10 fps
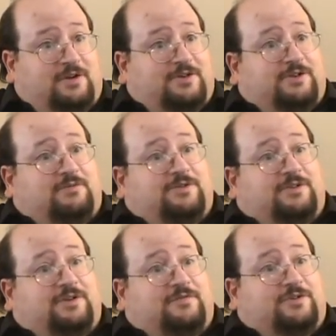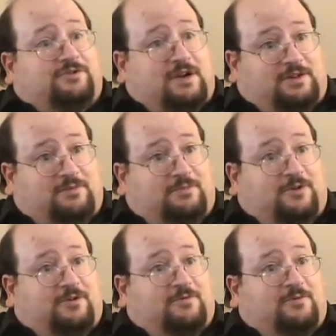She received the
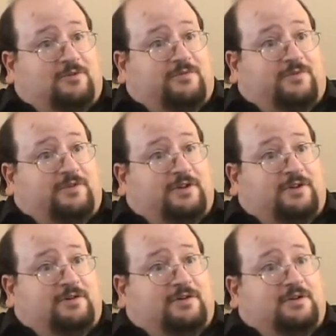Trachtenberg Award for that.